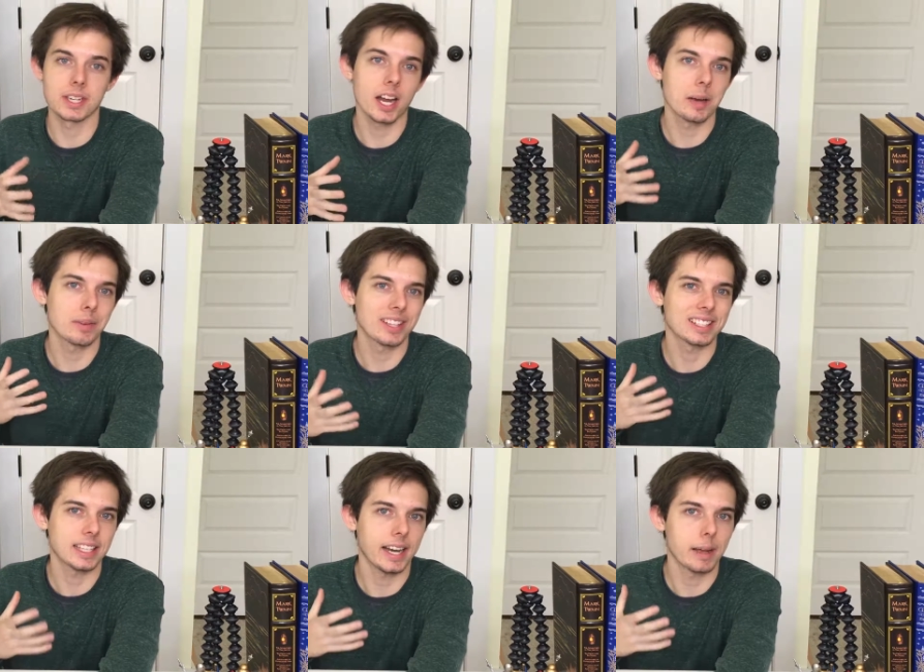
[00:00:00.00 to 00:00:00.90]
time or
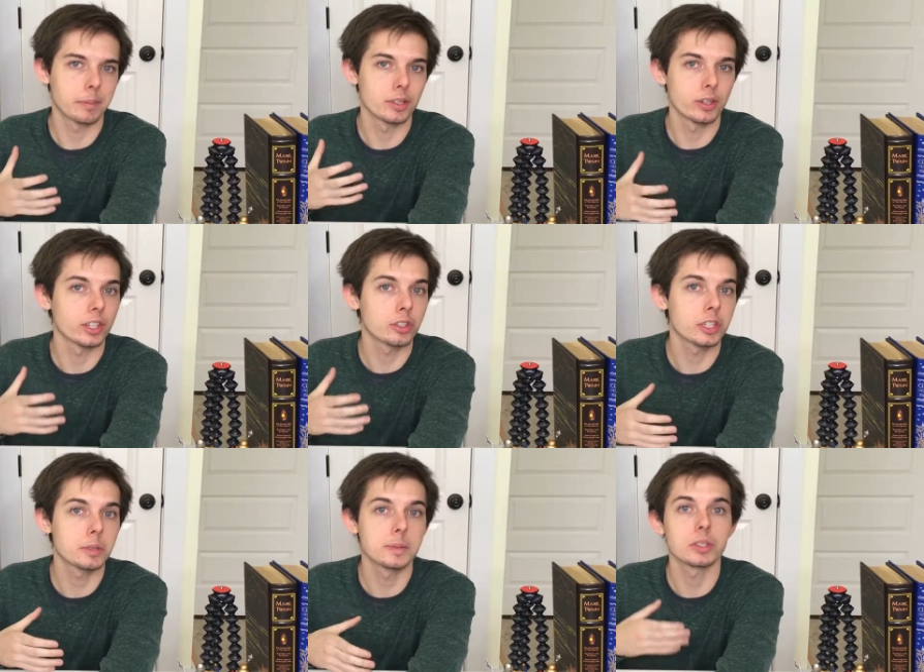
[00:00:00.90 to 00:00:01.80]
things that happen during
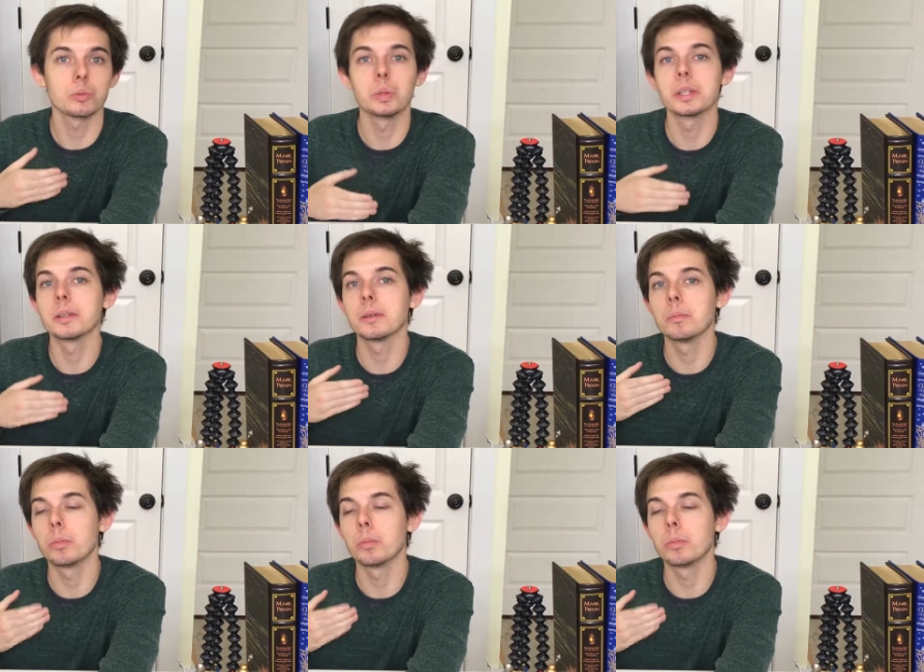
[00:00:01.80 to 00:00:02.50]
Christmas would